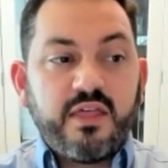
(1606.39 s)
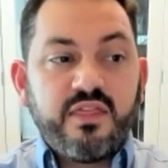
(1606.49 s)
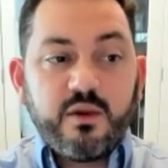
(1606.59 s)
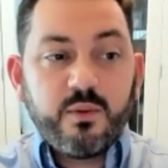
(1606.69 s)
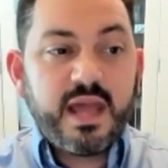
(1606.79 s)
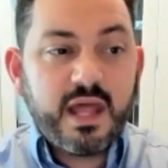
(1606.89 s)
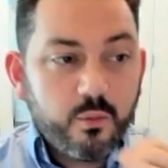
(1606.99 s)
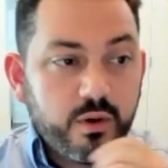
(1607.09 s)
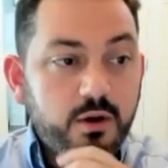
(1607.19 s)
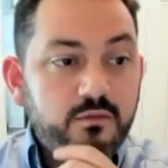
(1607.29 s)
But I think we
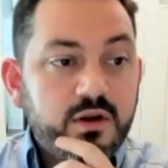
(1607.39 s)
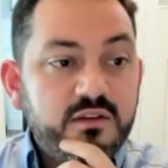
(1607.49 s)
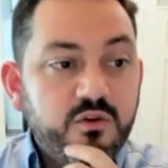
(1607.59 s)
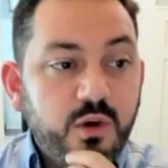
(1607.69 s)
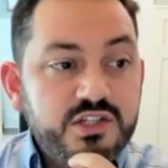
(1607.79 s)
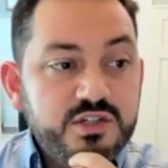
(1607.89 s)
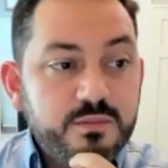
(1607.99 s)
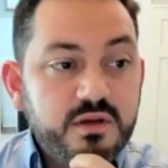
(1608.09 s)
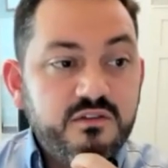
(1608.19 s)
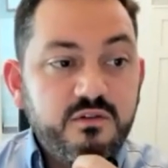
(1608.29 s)
kind of went over his
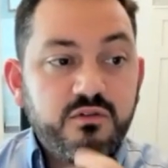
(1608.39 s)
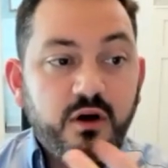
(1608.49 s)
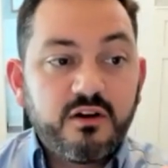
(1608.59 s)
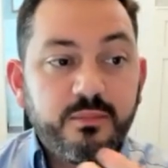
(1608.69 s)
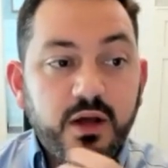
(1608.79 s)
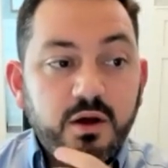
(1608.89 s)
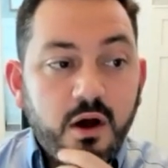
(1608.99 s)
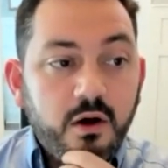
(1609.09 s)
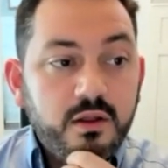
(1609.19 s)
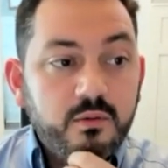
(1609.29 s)
question because you talked about
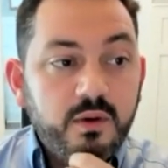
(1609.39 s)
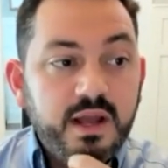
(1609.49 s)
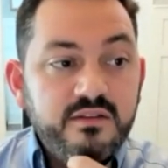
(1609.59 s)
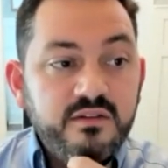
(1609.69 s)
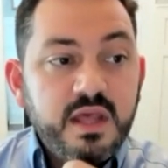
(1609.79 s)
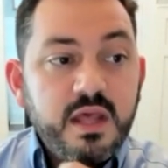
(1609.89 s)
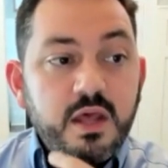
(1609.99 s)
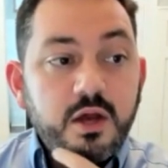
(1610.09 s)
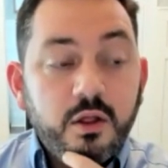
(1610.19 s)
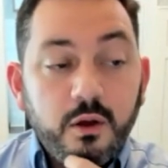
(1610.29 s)
call in rates.
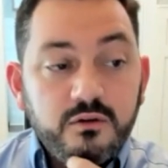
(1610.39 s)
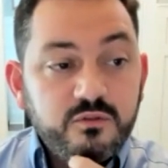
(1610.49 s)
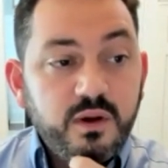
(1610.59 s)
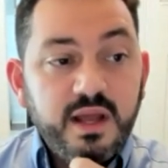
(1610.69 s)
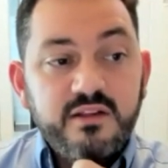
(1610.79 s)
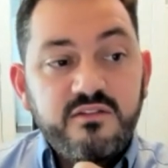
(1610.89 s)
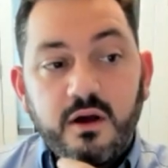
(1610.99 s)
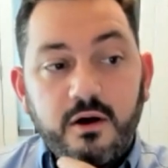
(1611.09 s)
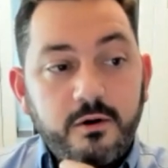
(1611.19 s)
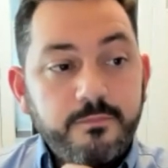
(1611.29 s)
Close rates,
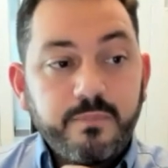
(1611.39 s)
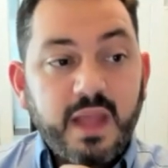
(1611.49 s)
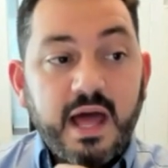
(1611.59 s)
y'all.